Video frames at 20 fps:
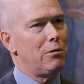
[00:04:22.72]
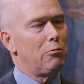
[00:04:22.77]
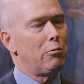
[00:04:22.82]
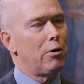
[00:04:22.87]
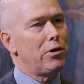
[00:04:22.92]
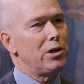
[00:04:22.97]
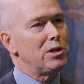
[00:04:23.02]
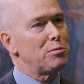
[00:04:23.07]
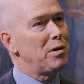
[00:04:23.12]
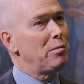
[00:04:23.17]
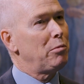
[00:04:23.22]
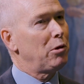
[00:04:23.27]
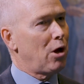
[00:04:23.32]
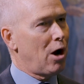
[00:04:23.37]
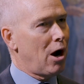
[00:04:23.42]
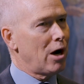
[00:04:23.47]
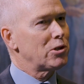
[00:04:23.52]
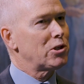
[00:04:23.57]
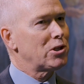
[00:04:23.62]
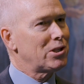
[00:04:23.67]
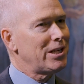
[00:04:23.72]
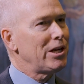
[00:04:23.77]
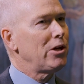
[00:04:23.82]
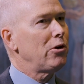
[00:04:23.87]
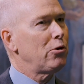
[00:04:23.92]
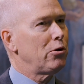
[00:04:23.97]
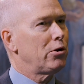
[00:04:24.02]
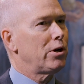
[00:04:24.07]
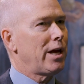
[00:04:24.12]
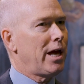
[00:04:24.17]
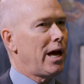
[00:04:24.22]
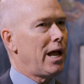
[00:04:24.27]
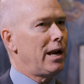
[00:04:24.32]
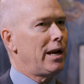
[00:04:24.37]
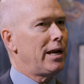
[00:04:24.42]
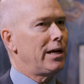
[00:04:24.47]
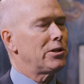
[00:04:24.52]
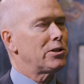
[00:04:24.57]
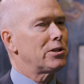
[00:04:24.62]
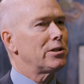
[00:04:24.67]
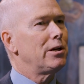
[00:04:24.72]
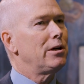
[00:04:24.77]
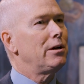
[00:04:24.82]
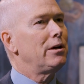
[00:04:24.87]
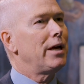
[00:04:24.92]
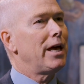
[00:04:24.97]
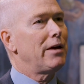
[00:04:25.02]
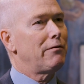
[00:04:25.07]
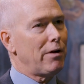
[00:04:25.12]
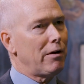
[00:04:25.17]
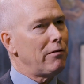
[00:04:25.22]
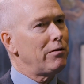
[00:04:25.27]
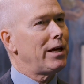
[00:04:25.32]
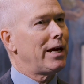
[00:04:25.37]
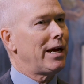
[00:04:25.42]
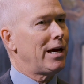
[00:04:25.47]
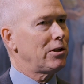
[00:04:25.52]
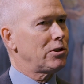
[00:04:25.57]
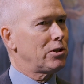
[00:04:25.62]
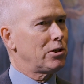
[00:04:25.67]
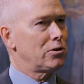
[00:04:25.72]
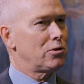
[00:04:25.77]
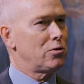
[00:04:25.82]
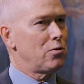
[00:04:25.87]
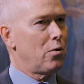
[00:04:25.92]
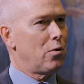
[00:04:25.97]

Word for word: where these people are still good candidates if everything else is